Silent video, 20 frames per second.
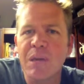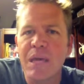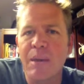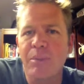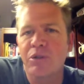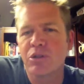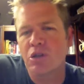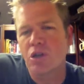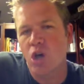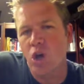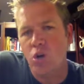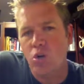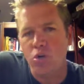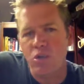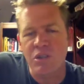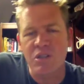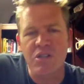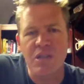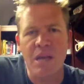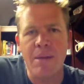be able to go through
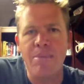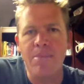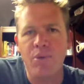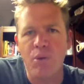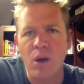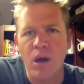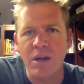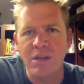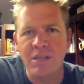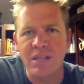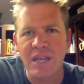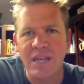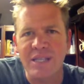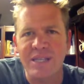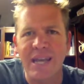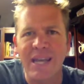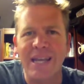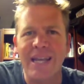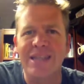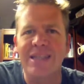the same
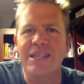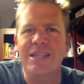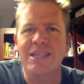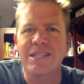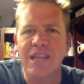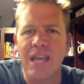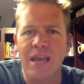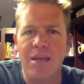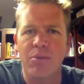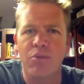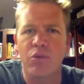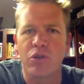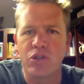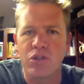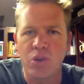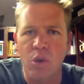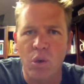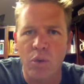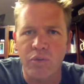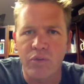process and get the same
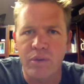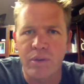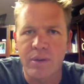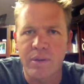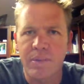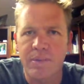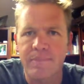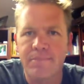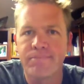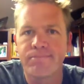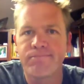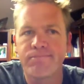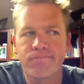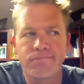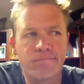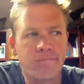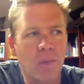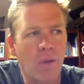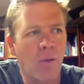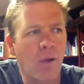result.
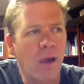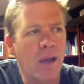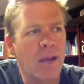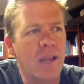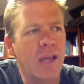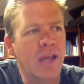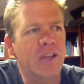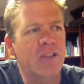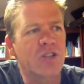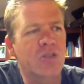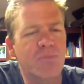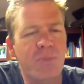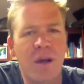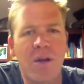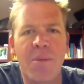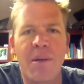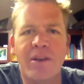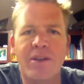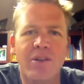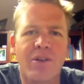All right?
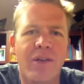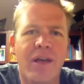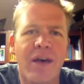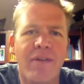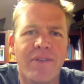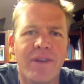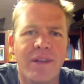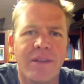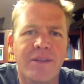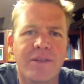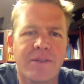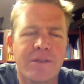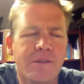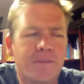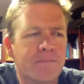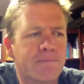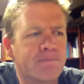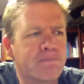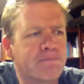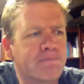Experimental evidence.
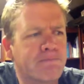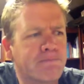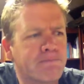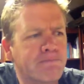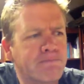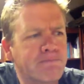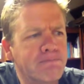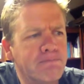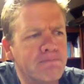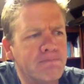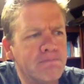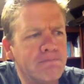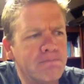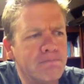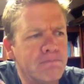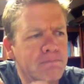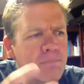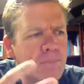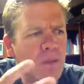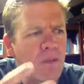
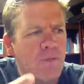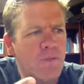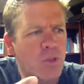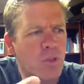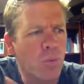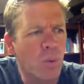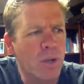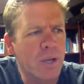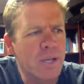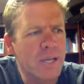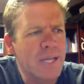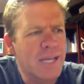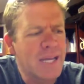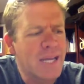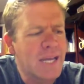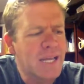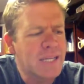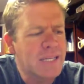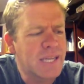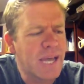Fifth one,
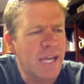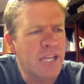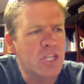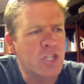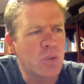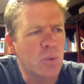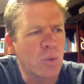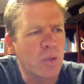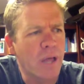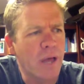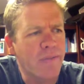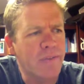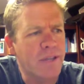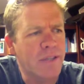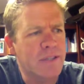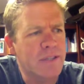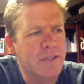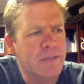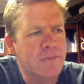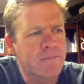textual
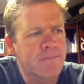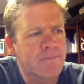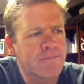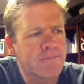evidence.